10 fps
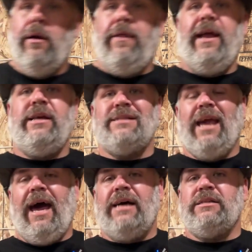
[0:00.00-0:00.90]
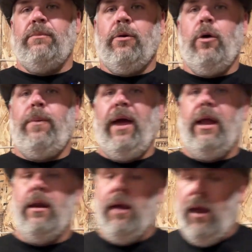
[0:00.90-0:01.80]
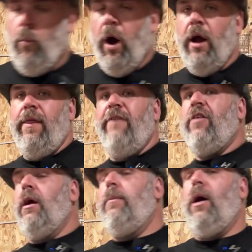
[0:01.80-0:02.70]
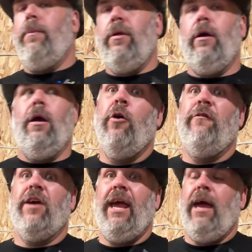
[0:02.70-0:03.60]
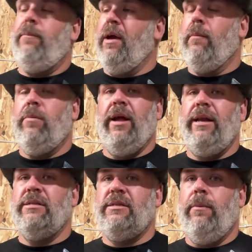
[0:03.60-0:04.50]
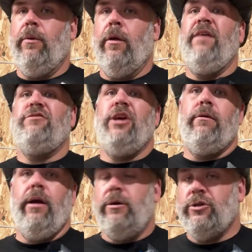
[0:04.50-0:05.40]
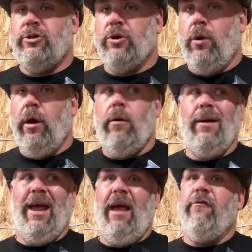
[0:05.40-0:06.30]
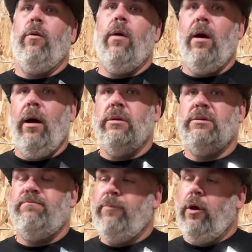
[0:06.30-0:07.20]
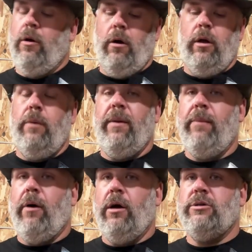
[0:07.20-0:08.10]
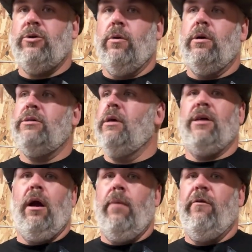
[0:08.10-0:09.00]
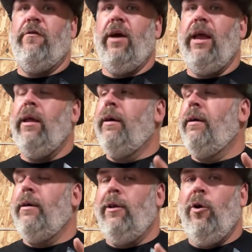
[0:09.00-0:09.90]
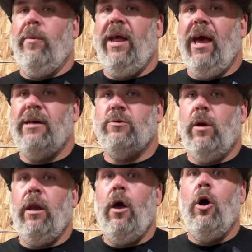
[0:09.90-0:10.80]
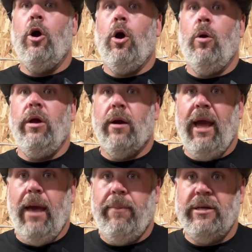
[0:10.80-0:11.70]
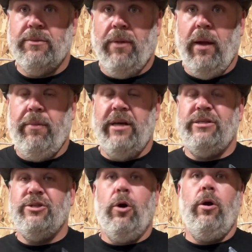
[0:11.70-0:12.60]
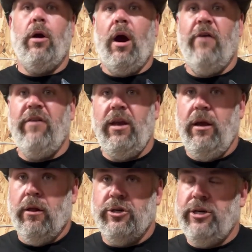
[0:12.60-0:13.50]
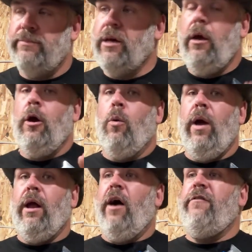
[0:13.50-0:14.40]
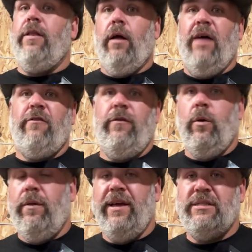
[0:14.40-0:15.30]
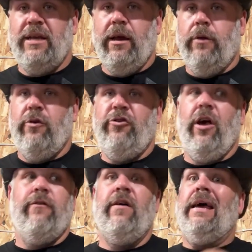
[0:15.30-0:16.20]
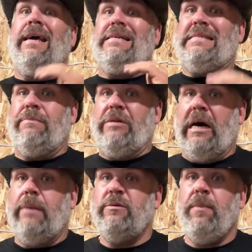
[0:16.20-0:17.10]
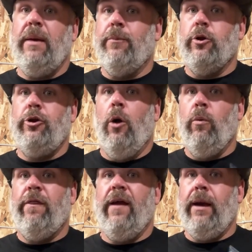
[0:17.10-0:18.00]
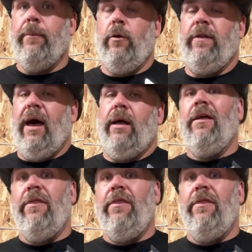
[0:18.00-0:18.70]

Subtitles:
That is gas and propane. And why are they very popular? For camping, plain and simple. If generators are sold out everywhere else, you got all your big box stores, it's to Harbor Freight, nobody has one, go to your camping supply places, go to your RV dealerships. Quite often they'll have a few of these sitting on their shelf. Sometimes people don't think about that.